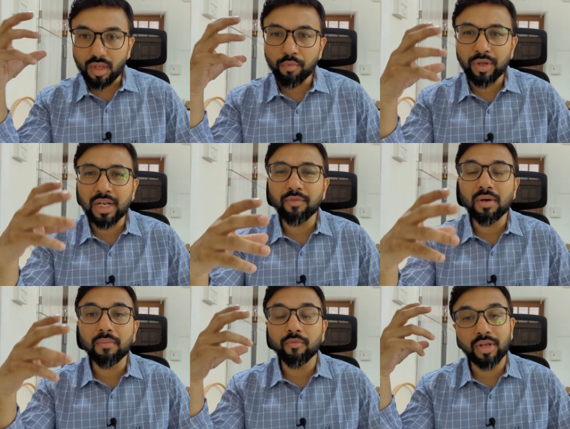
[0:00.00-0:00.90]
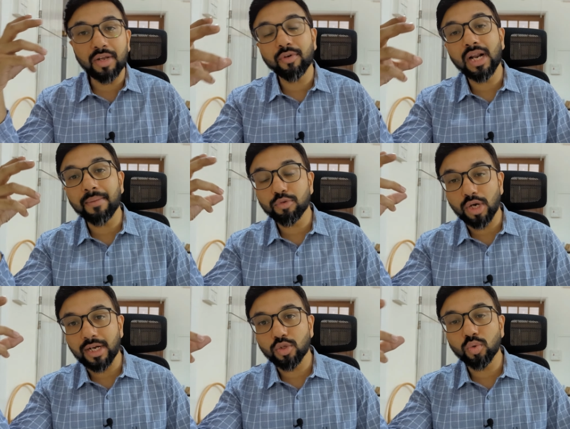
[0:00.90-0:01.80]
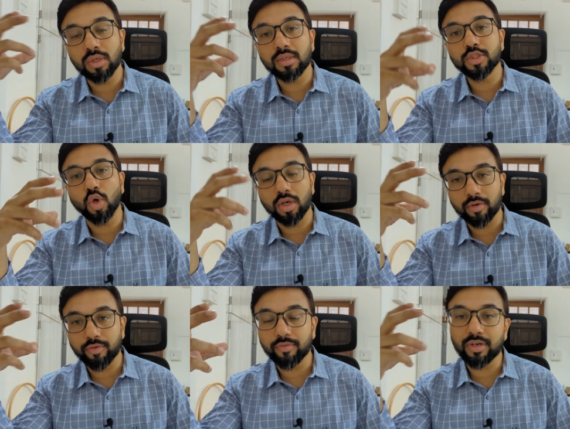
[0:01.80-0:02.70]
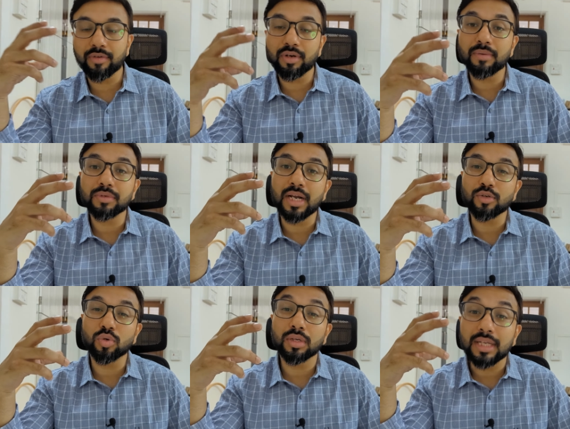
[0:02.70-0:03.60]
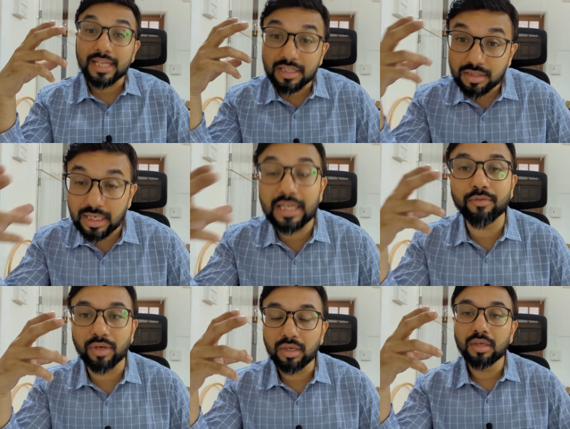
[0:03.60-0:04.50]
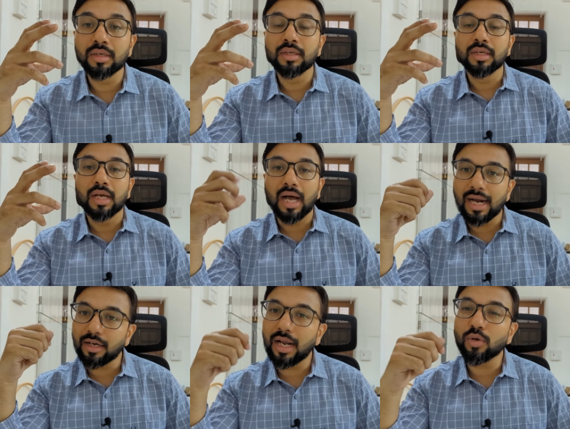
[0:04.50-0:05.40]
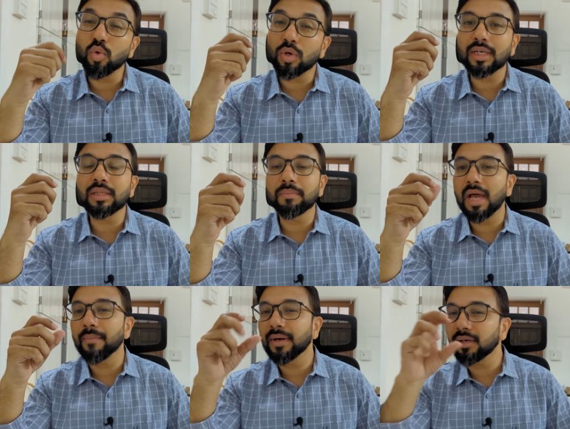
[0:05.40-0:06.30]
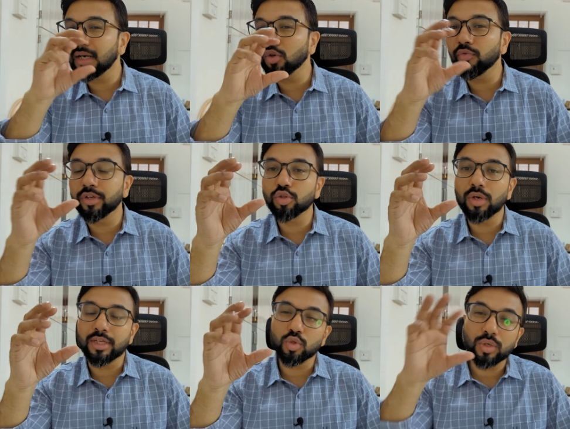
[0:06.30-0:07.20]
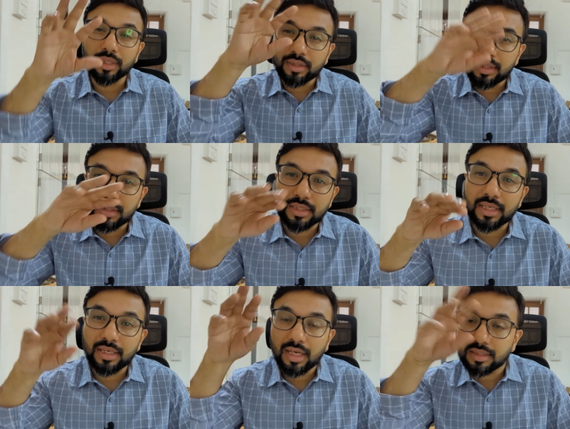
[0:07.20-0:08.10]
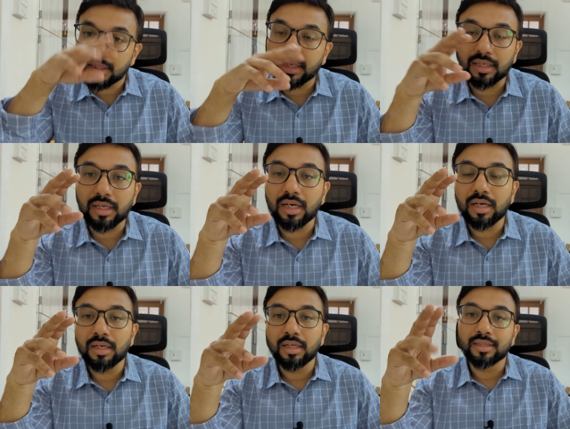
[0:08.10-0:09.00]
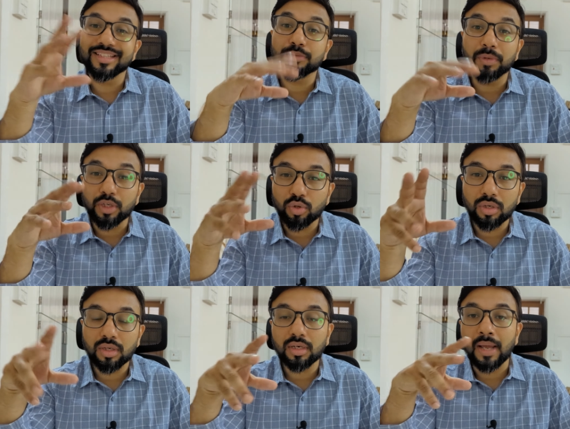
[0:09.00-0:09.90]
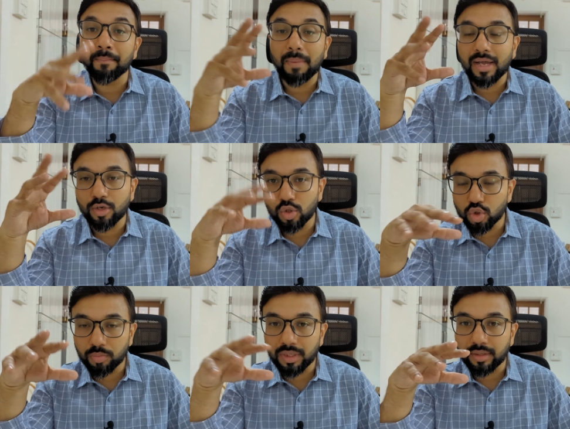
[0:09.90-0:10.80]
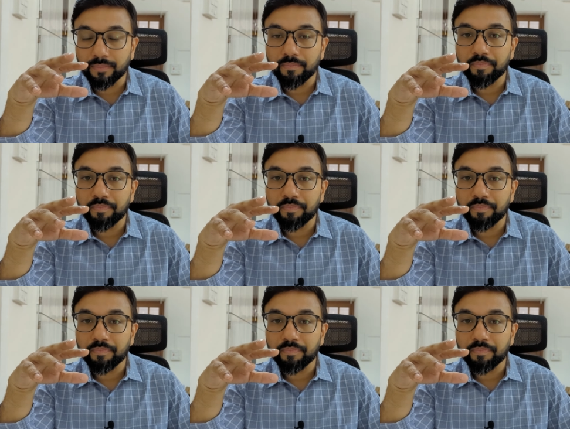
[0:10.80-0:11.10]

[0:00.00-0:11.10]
Whenever I am trying to learn geography, whenever I am trying to learn history even, I try to look at the map and try to visualize, okay, these areas in India, this particular empire used to be in,